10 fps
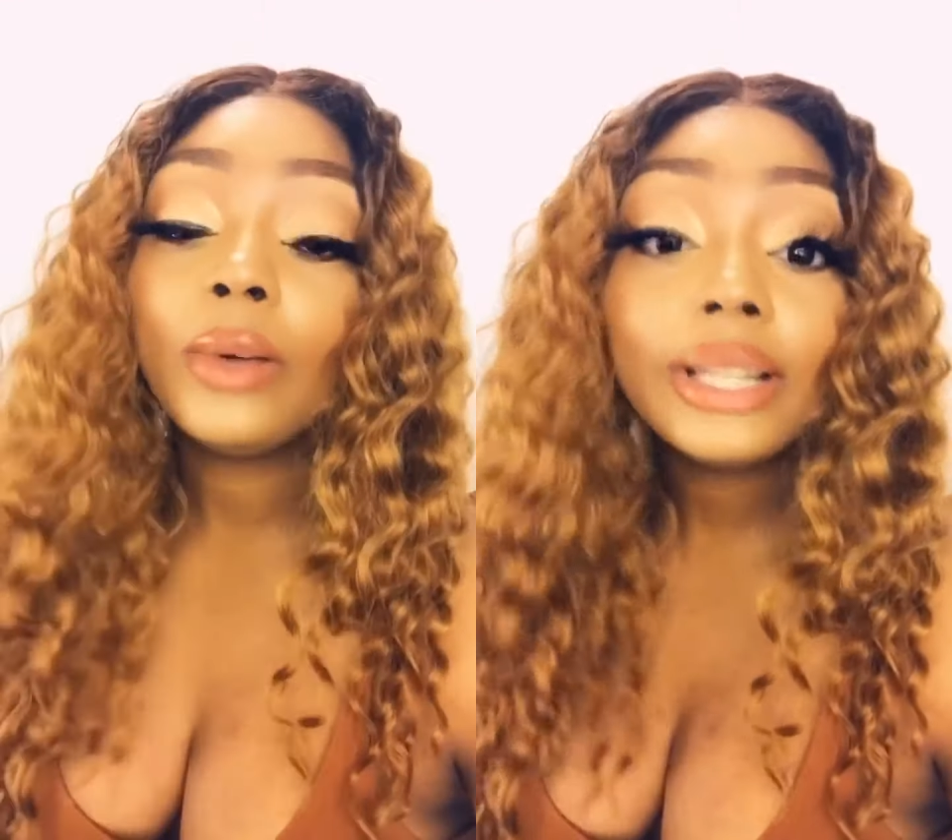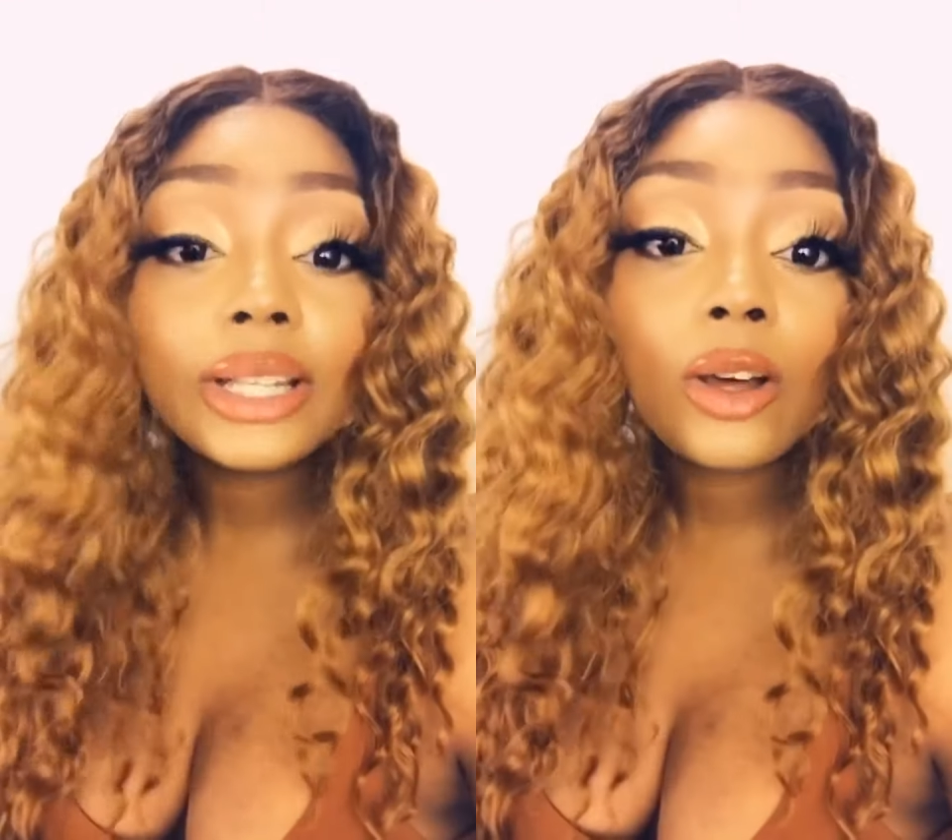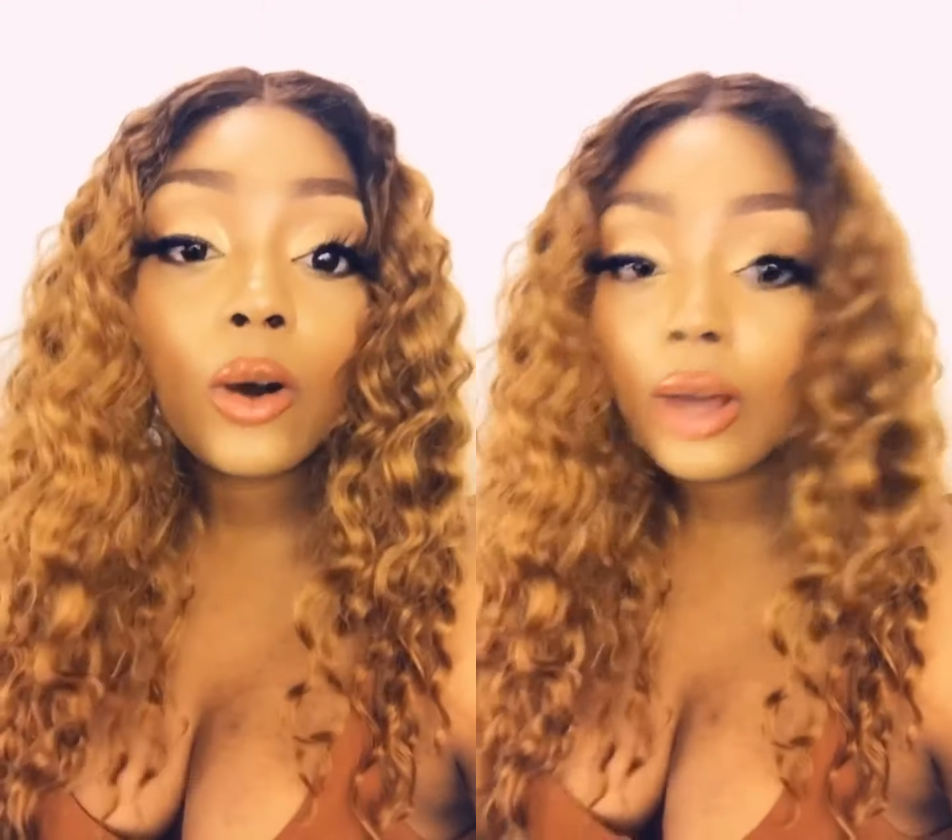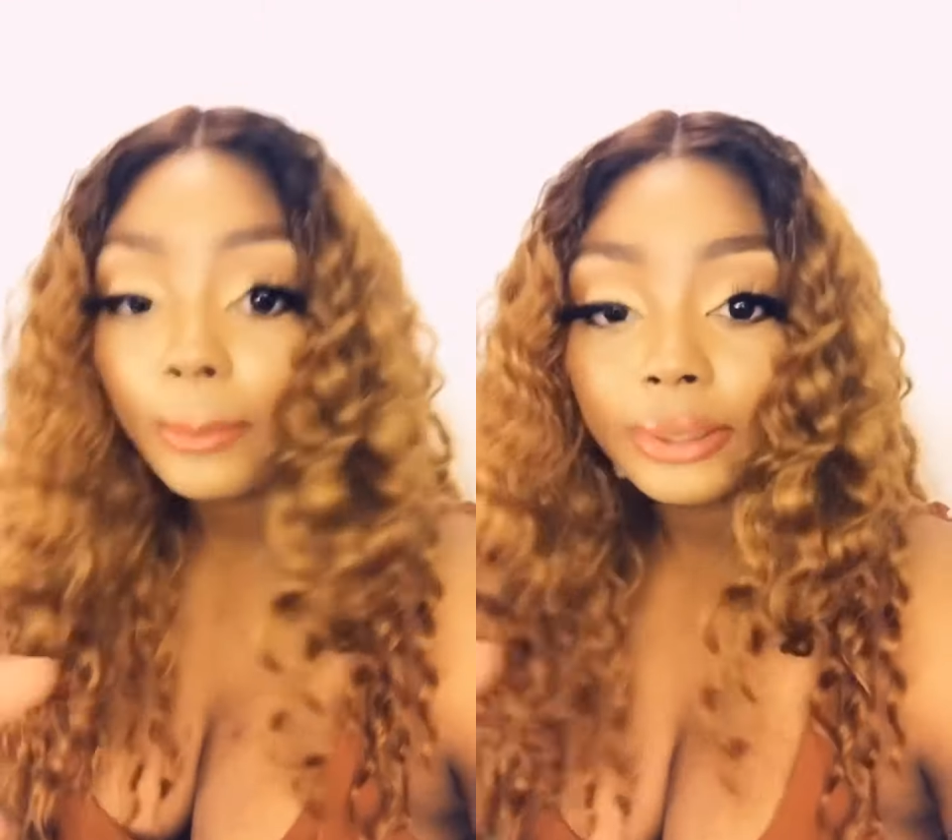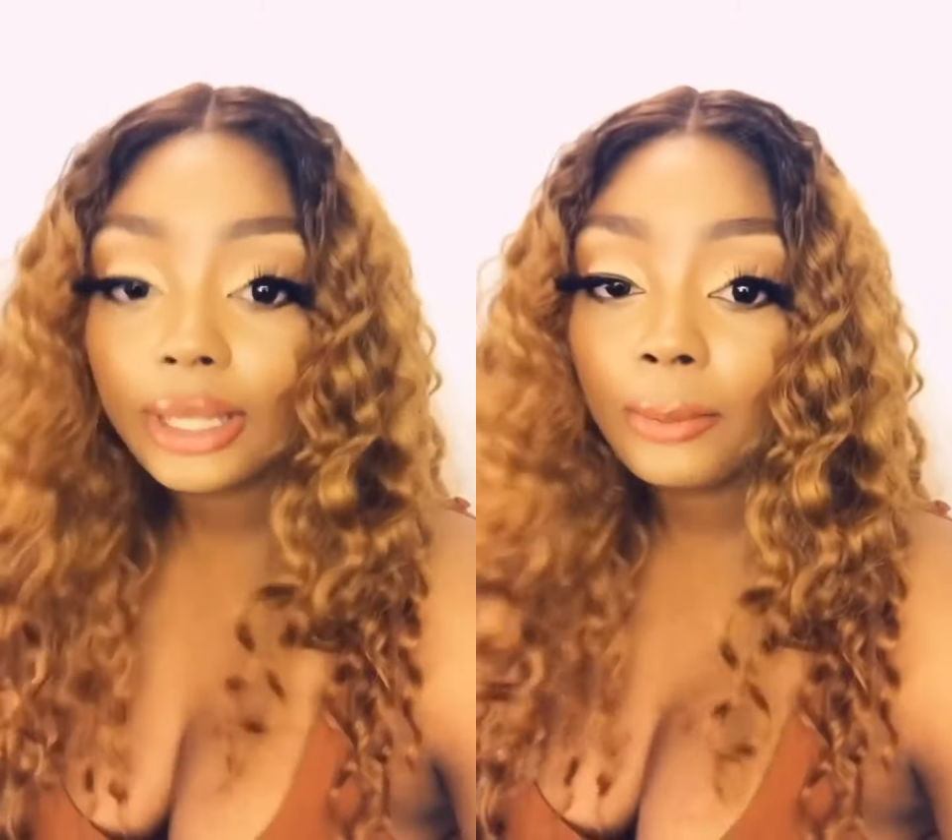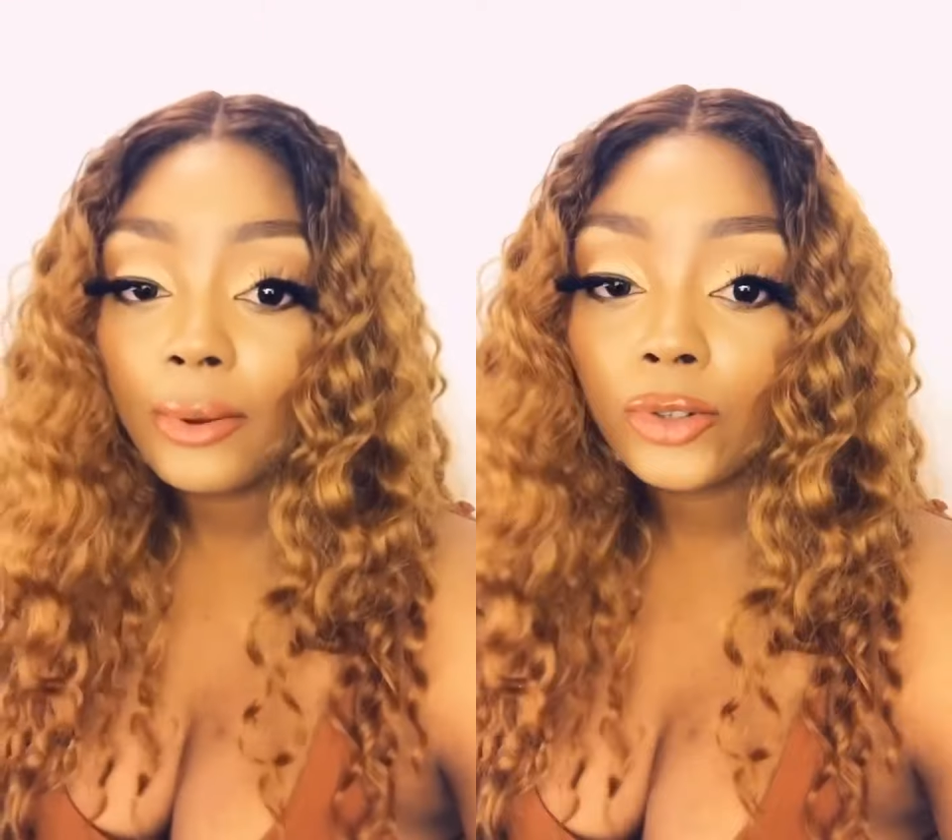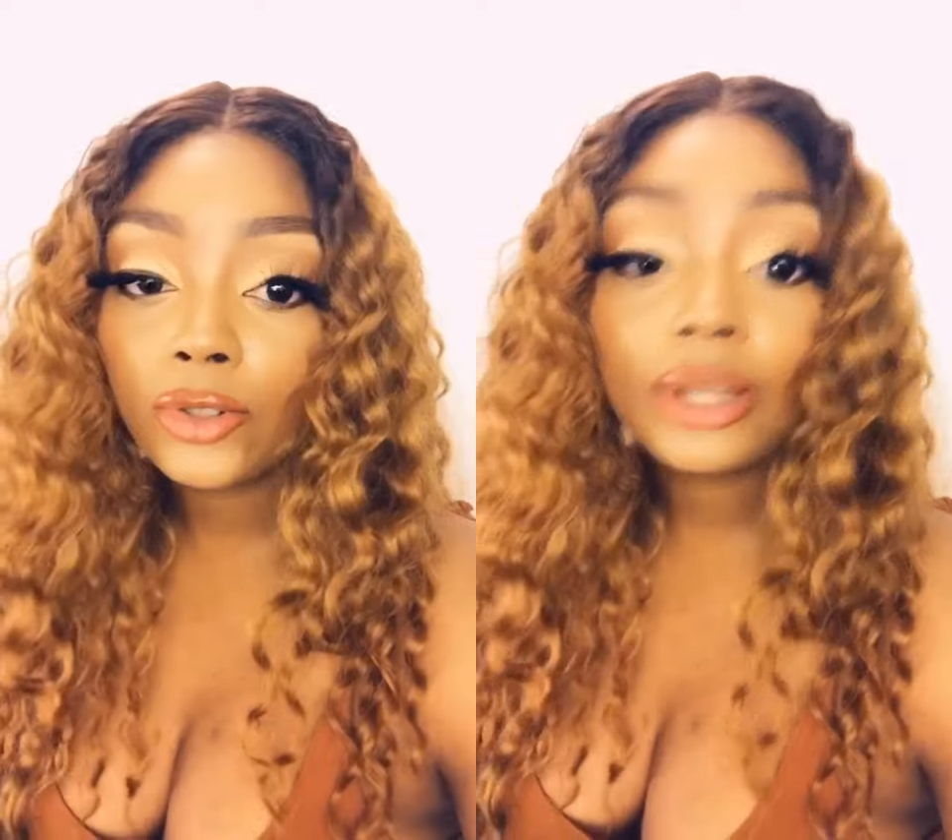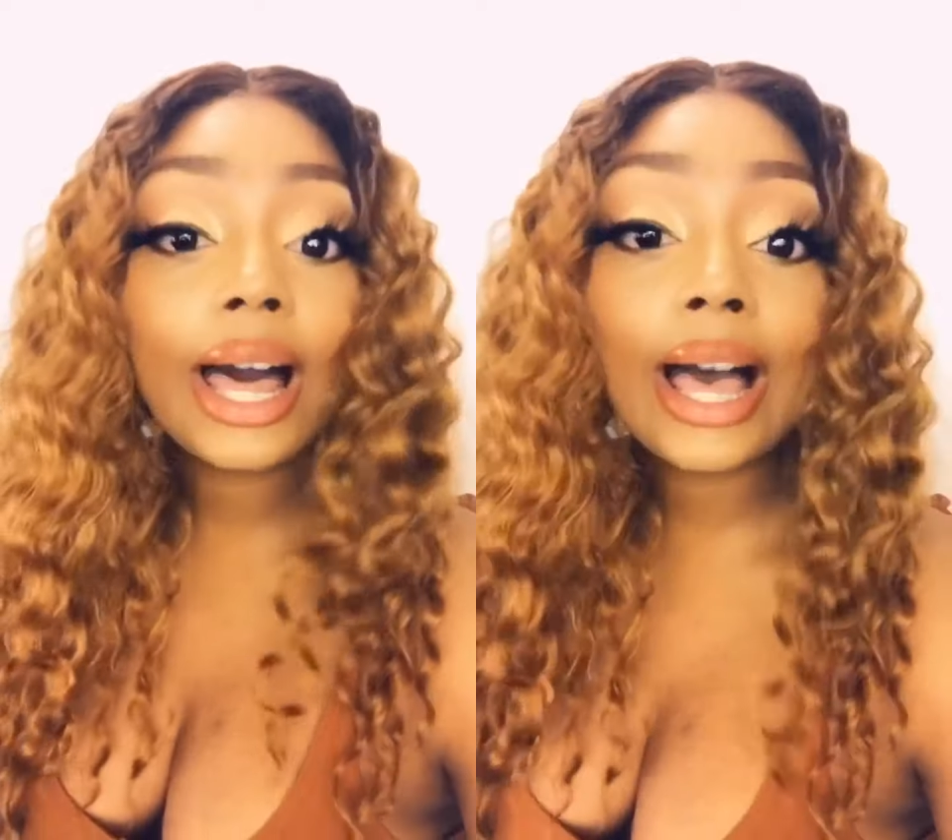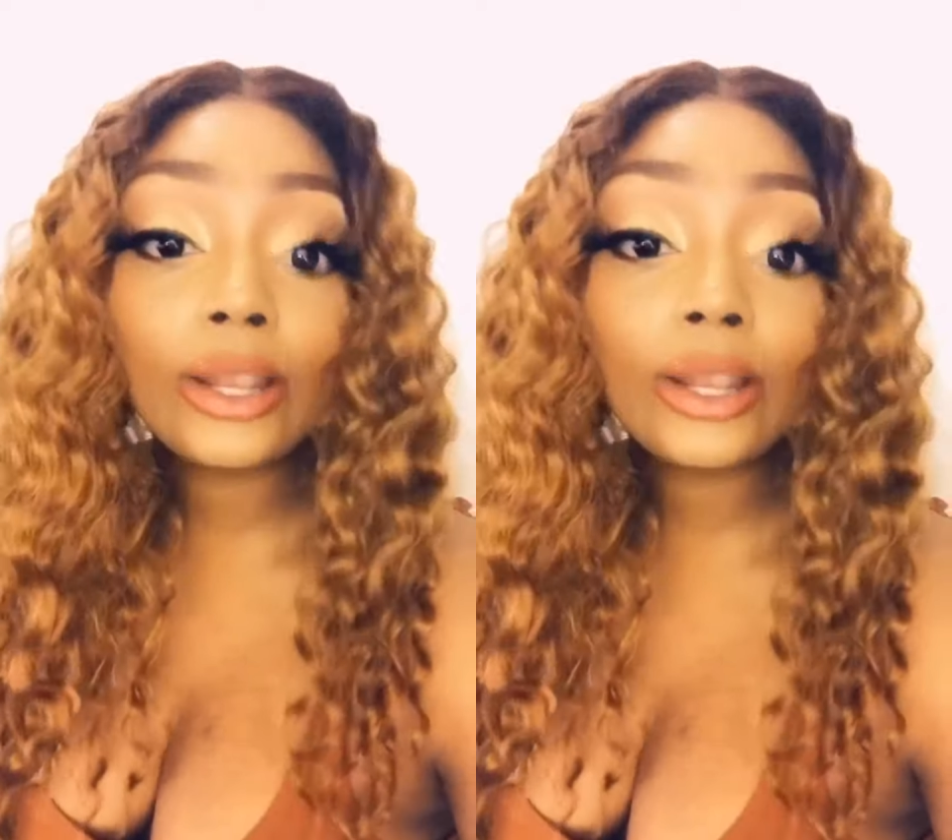Will it go completely bone straight? I don't